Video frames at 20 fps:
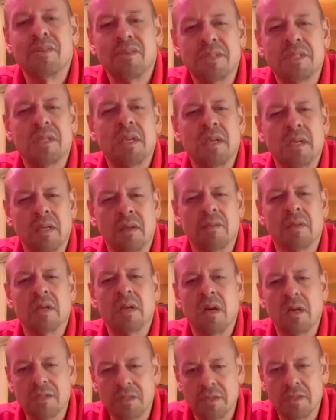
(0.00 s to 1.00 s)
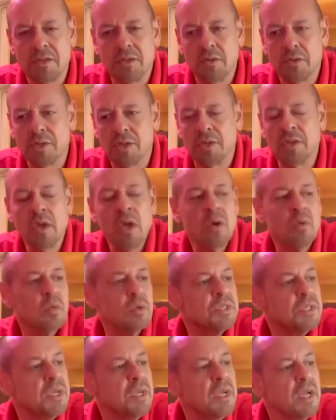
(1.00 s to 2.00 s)
understanding of the Constitution,
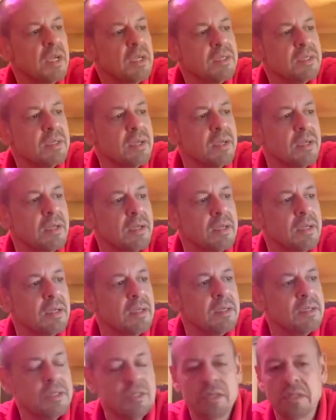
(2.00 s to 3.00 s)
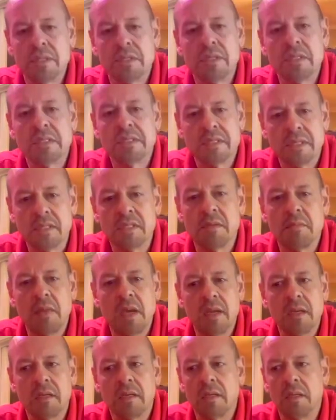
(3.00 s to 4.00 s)
which he has just
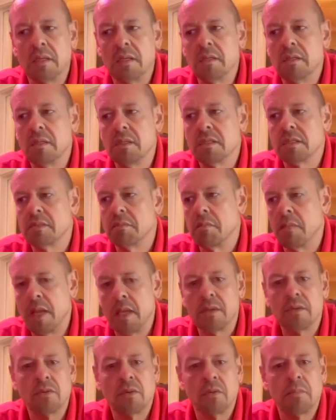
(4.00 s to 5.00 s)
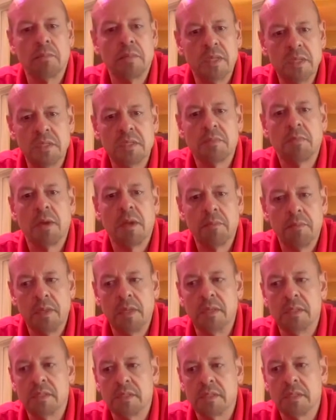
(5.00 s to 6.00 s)
systematically dismantled piece by
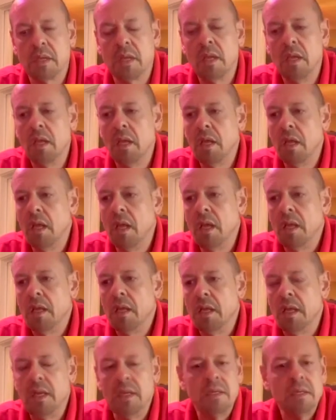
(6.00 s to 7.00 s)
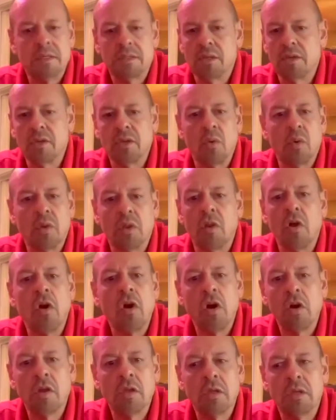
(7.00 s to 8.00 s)
piece. He doesn't know a
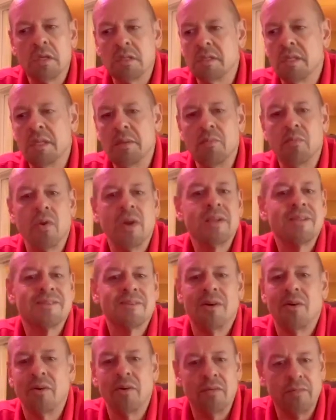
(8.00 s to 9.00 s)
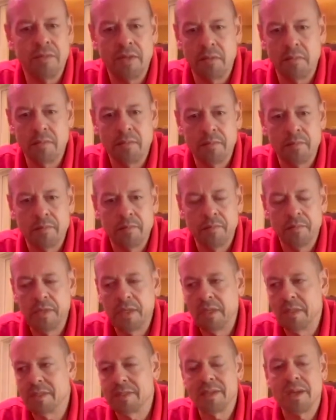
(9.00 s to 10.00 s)
law because he breaks all of
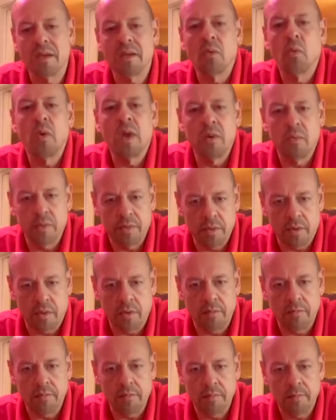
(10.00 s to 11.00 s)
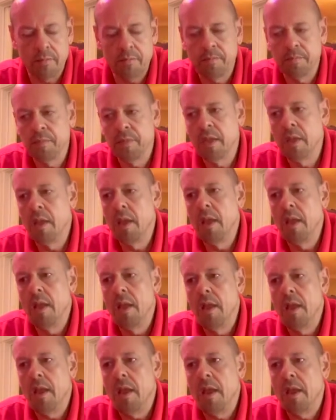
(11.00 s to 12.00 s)
them. He's gotten away with all of them.
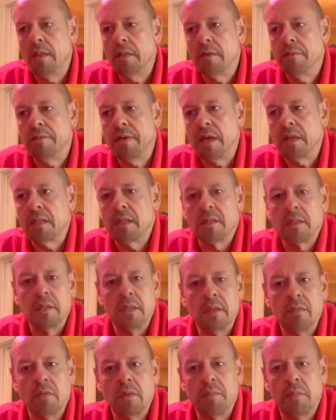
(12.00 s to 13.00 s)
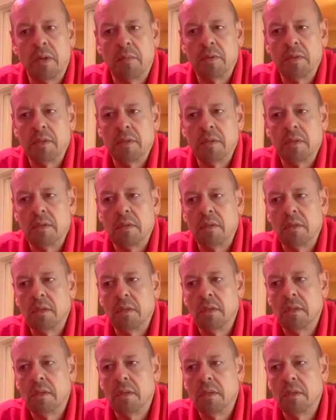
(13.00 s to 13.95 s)
And the fact that the Republican